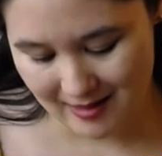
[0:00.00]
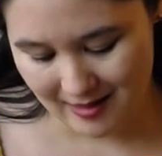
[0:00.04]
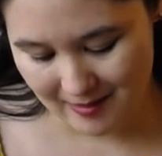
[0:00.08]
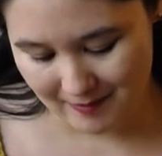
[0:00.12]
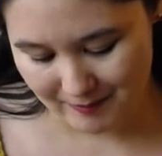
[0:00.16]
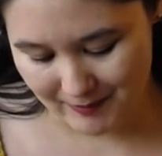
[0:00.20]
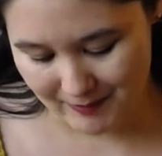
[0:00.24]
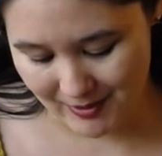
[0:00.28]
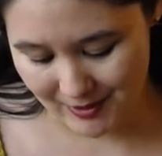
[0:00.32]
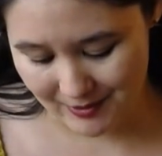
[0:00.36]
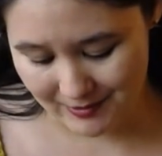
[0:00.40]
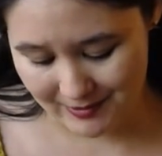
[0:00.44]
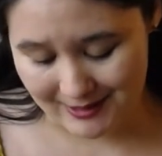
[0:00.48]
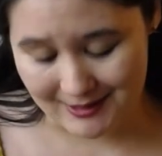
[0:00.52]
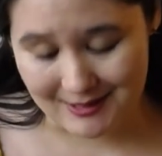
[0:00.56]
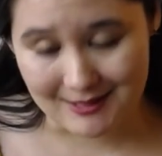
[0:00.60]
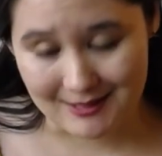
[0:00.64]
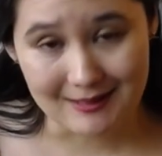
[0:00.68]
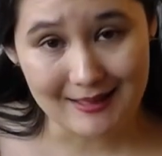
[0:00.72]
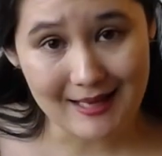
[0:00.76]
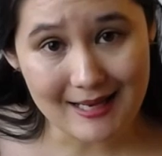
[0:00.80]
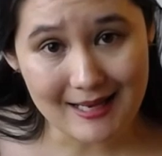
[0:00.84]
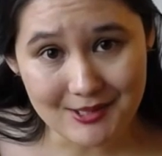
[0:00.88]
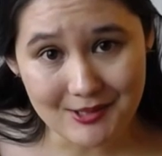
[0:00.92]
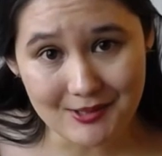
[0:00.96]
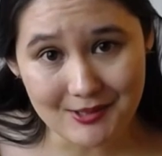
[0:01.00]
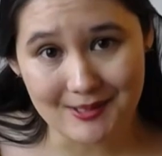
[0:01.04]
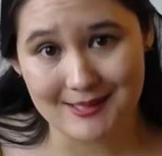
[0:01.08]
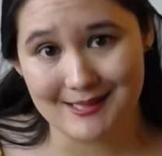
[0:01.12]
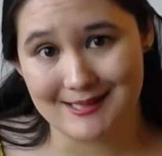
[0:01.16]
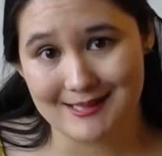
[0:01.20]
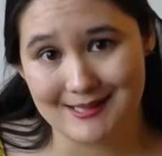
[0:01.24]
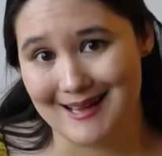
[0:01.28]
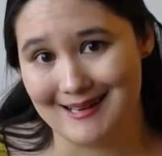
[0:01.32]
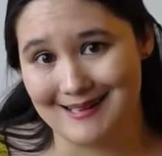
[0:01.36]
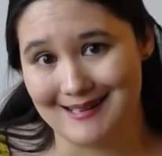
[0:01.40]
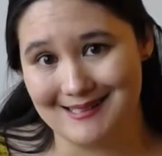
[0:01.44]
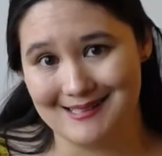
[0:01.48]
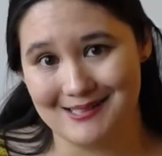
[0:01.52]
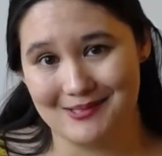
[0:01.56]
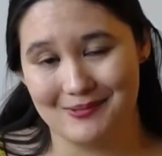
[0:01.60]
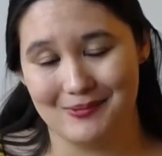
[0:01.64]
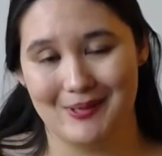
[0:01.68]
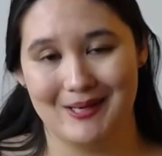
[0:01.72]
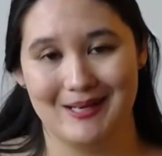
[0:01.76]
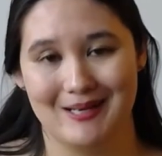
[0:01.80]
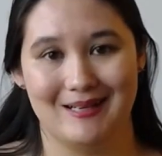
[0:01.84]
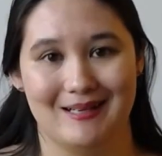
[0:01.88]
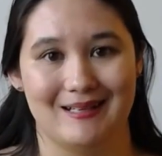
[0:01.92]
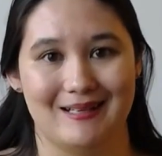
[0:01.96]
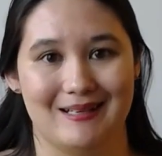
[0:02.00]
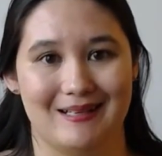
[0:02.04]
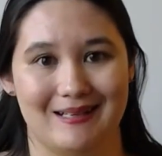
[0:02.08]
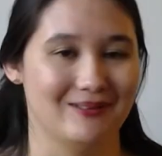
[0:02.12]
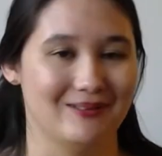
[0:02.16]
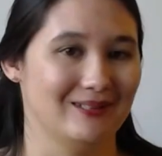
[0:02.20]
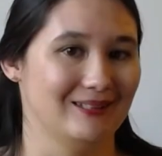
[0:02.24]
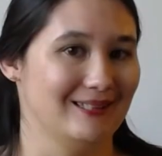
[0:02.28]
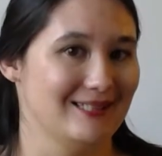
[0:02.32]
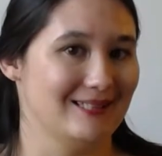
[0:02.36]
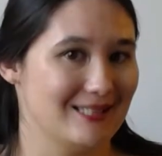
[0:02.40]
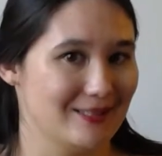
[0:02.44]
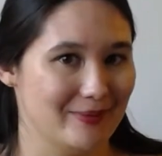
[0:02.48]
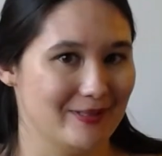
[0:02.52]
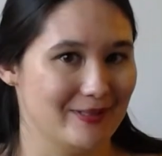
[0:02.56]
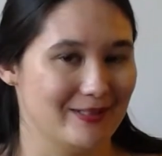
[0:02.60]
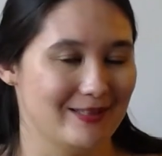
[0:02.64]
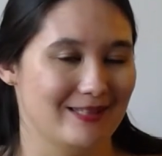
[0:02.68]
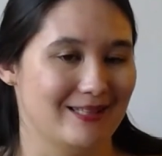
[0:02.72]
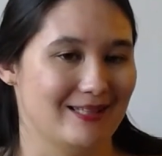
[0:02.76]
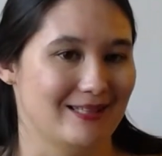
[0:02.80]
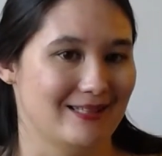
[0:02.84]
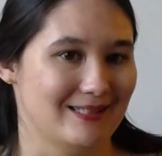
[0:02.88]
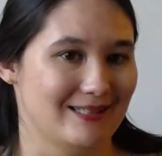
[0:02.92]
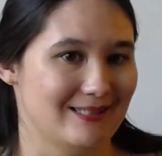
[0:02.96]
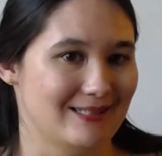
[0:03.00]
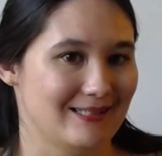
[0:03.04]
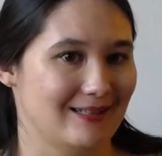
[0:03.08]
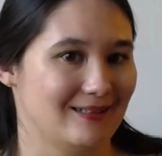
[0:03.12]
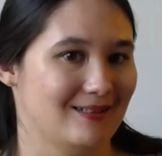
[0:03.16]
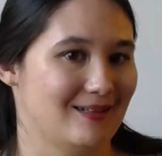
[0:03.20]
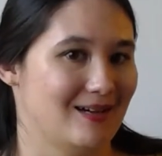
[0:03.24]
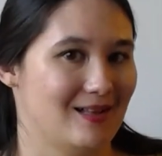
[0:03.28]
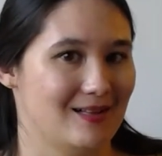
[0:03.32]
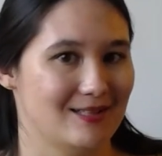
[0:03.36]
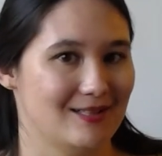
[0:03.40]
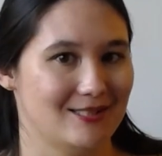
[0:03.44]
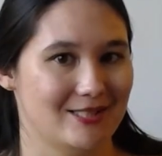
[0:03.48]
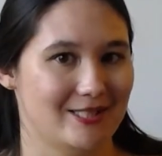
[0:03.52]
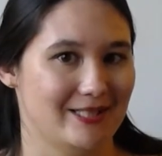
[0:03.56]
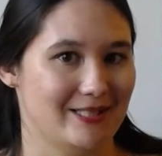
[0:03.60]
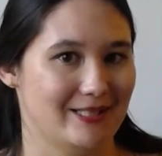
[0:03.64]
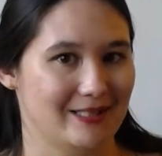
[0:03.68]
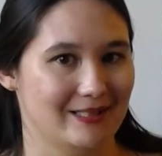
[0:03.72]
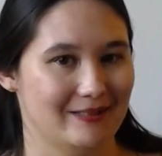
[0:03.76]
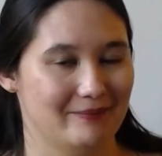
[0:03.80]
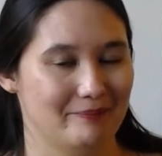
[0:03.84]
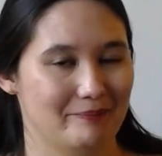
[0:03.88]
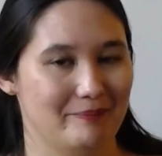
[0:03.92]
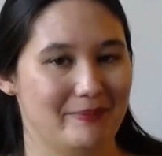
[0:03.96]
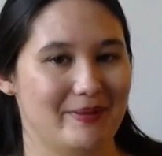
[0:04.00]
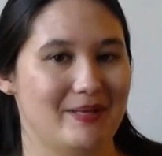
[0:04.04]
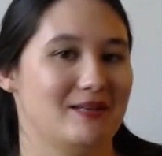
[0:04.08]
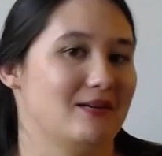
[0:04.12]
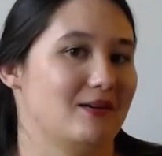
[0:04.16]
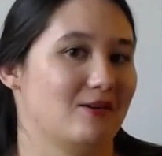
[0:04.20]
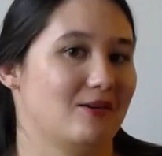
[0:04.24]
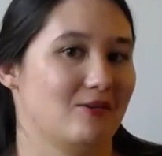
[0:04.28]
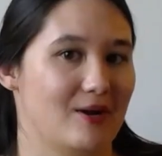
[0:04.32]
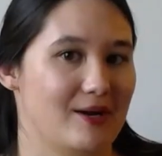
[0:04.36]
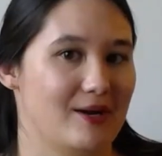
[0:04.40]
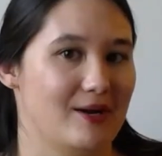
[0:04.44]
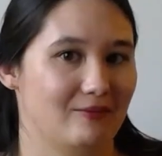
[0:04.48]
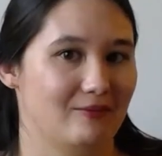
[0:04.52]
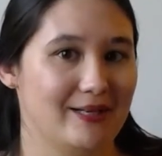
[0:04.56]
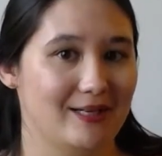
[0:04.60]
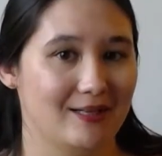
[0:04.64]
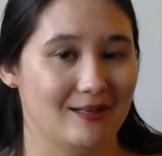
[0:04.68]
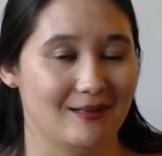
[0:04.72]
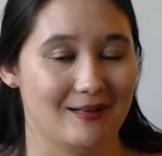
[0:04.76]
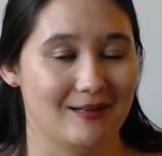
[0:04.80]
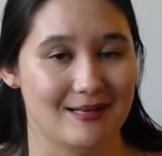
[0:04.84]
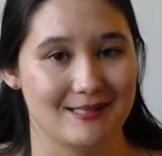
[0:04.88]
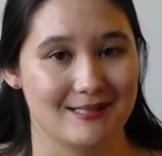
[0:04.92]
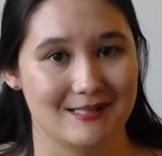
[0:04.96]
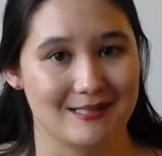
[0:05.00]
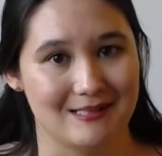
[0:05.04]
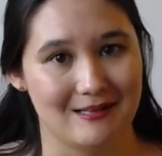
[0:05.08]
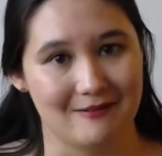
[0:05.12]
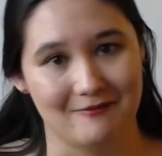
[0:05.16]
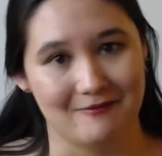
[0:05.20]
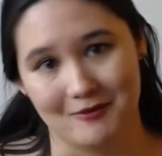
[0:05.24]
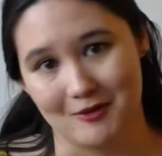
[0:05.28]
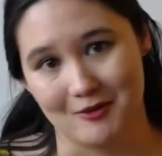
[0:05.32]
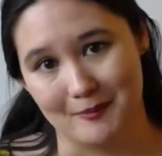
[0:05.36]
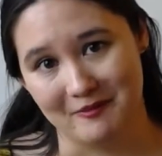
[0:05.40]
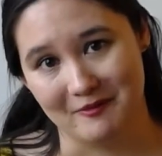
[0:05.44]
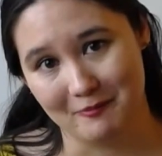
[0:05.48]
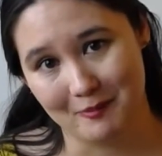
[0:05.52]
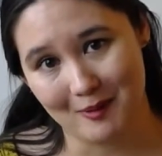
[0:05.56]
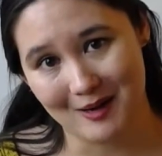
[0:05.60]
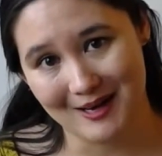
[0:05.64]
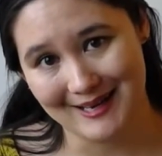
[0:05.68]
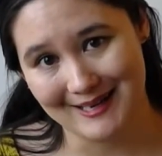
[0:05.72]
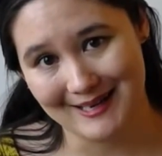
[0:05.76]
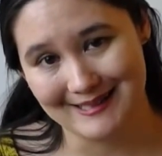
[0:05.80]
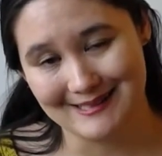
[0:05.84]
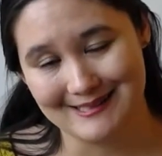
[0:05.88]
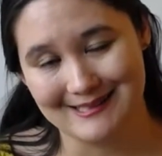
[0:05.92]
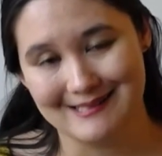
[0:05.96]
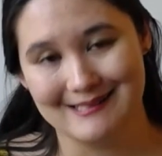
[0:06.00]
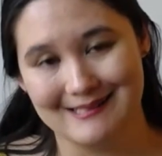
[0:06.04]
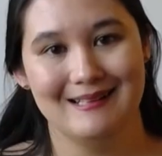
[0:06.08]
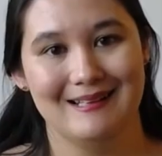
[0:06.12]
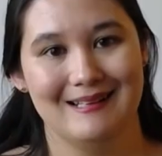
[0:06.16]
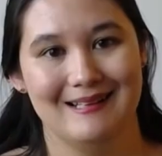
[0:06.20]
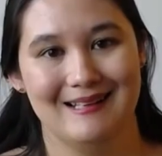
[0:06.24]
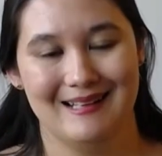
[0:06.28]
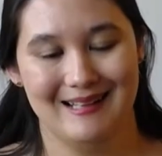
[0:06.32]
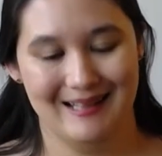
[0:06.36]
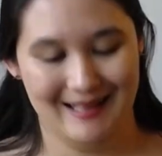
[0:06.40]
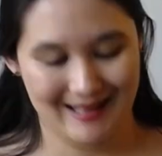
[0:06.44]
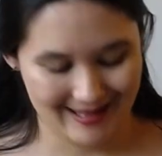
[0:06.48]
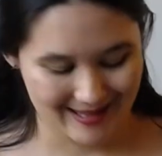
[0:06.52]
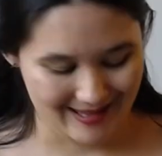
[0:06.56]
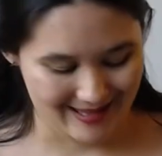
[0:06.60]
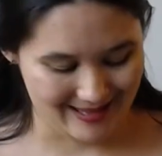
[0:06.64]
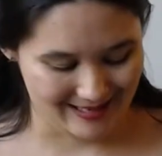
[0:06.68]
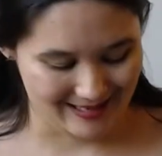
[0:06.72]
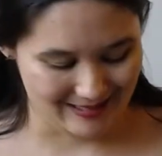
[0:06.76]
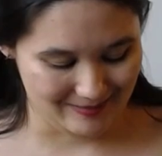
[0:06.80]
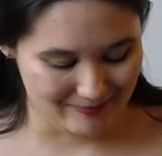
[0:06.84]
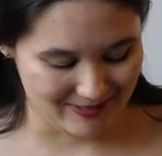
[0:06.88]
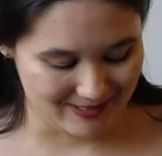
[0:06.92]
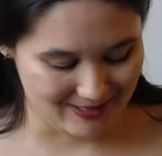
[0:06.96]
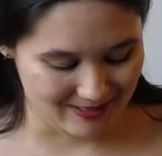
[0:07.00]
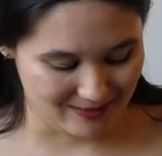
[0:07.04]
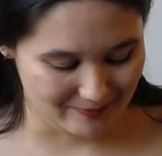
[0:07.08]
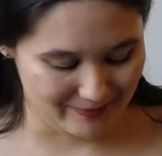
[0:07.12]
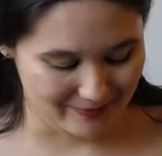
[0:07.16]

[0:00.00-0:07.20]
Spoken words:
Both intellectual status, where Elizabeth is acknowledging being a great reader as a form of praise, and Mr.